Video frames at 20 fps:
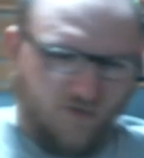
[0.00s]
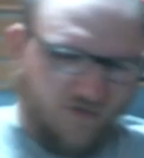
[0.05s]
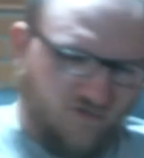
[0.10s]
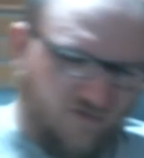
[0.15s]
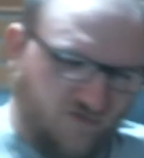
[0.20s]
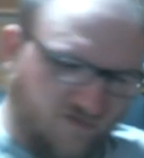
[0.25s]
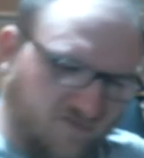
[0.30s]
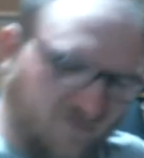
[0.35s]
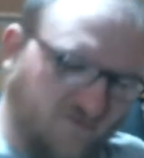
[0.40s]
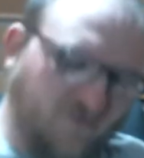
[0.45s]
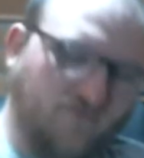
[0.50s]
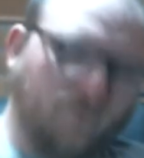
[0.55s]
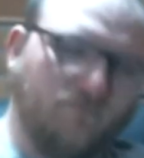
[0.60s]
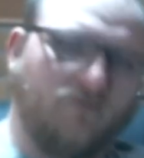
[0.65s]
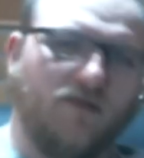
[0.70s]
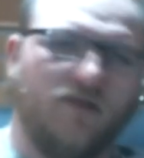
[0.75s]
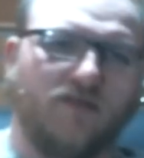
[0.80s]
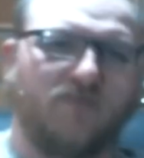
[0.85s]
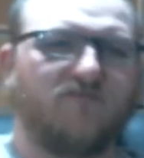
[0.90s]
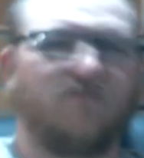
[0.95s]
interest.
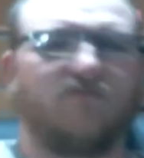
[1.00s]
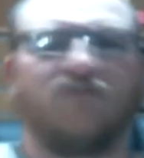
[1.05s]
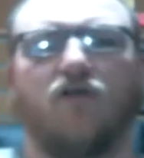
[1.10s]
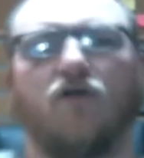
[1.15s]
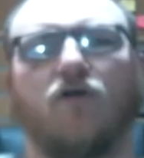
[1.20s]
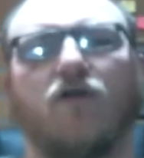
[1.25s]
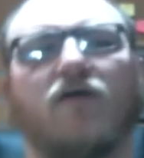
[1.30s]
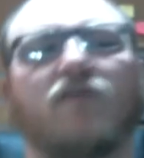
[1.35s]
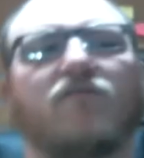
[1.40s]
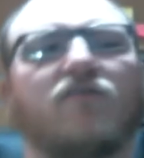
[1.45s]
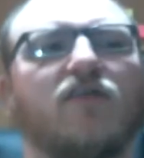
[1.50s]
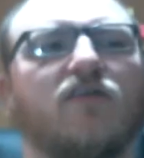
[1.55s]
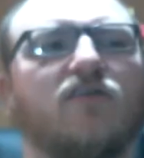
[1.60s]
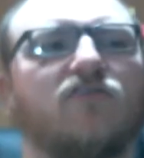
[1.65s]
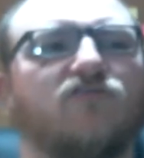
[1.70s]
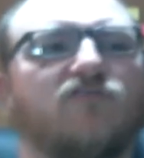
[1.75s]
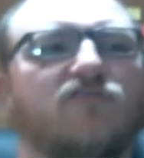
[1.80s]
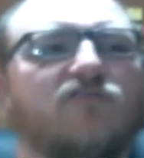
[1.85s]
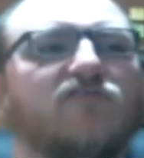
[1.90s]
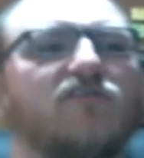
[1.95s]
I just don't have any
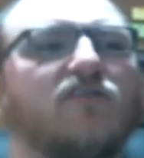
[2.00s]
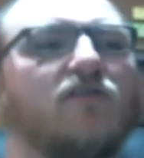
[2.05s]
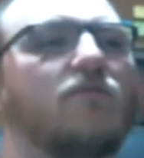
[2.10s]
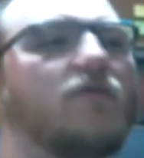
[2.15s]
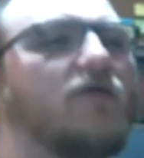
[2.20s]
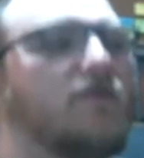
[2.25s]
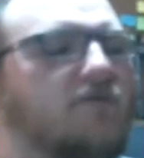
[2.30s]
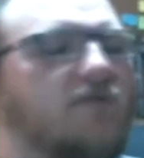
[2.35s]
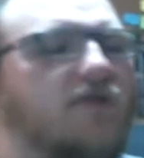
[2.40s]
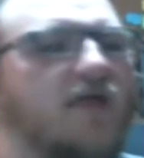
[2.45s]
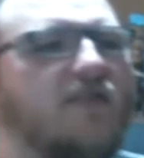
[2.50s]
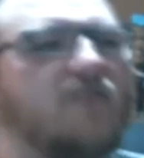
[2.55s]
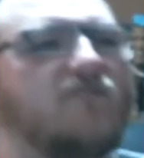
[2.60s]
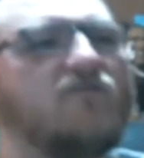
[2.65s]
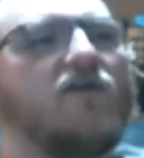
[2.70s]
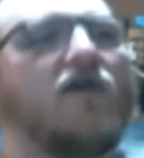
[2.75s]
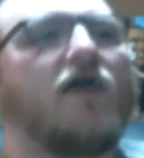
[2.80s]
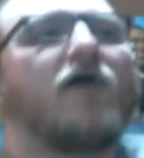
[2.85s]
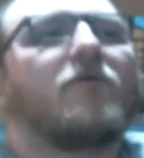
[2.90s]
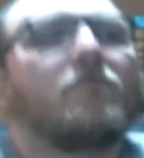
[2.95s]
interest. And I'm like, well, that's
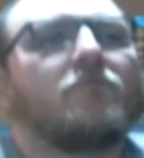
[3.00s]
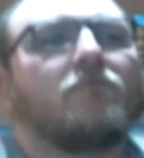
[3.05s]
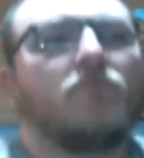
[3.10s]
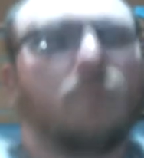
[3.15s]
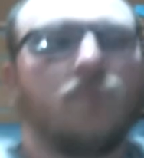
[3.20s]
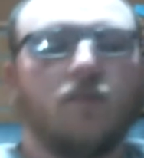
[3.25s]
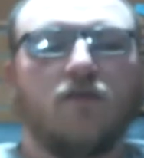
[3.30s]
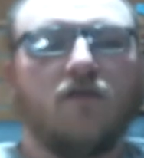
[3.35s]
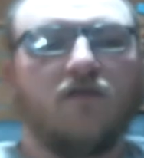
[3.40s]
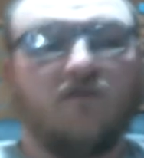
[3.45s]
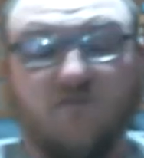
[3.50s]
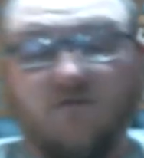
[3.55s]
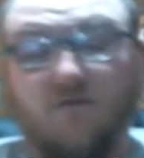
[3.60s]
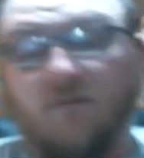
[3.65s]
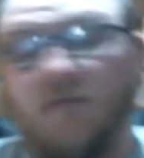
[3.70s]
fair. For